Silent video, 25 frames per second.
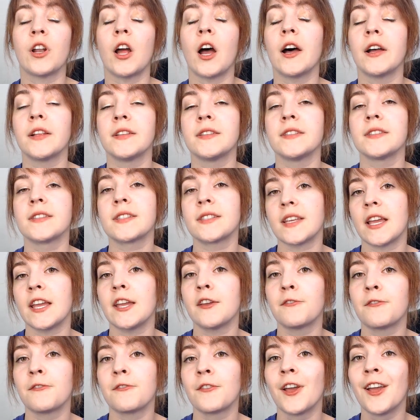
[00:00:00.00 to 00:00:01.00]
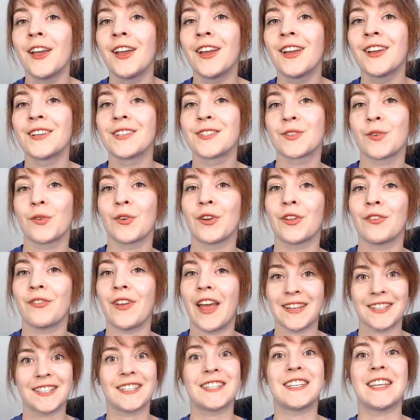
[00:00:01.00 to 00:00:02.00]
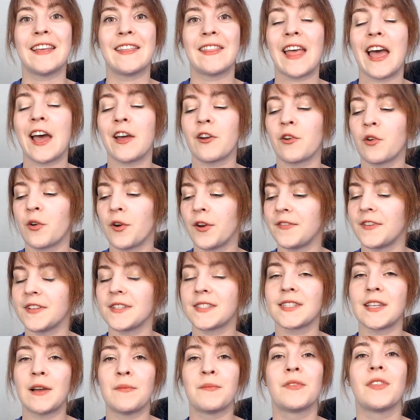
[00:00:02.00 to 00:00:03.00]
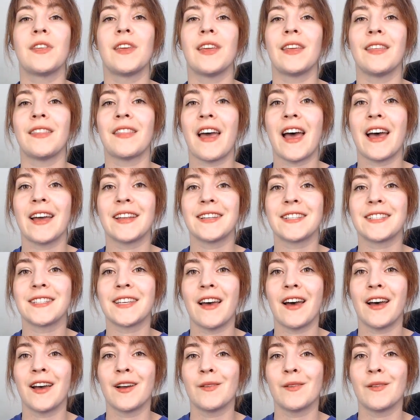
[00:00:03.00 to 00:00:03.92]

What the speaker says: unsafe sort of entity in that, or if it's something that,